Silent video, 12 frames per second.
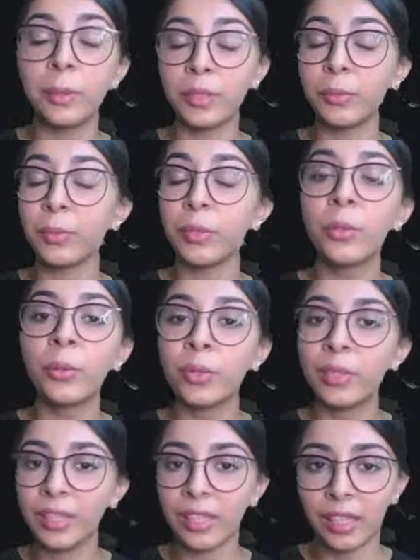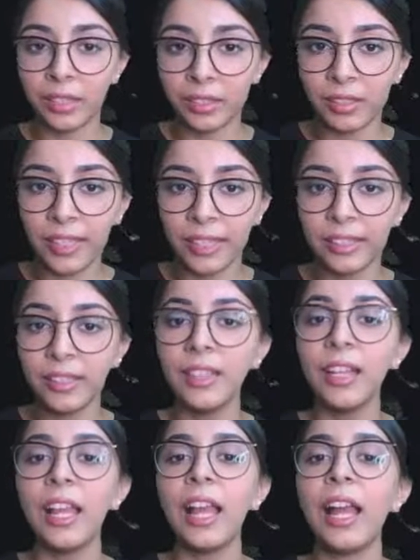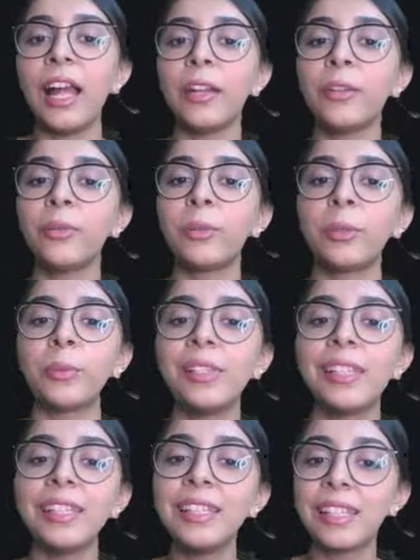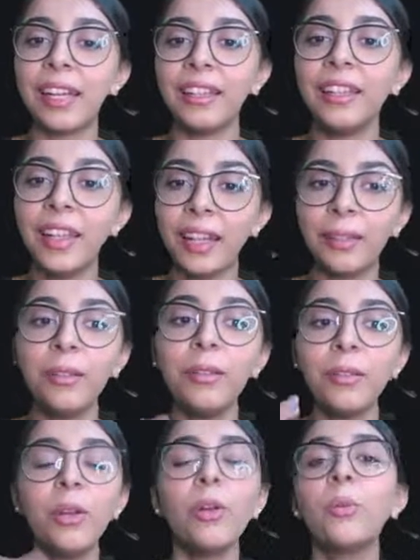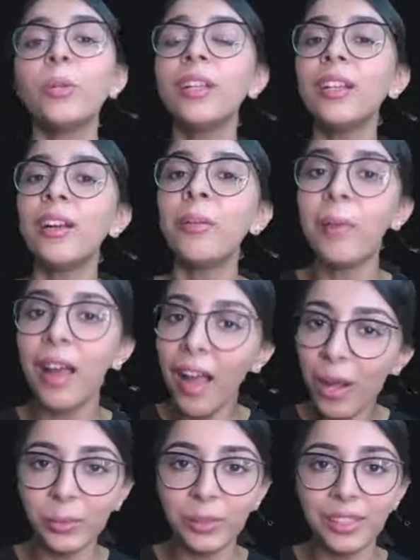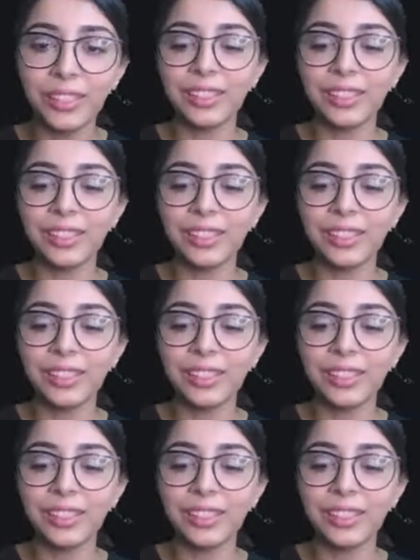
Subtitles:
butter wouldn't go in the kettle, and what was inside the kettle wouldn't come out.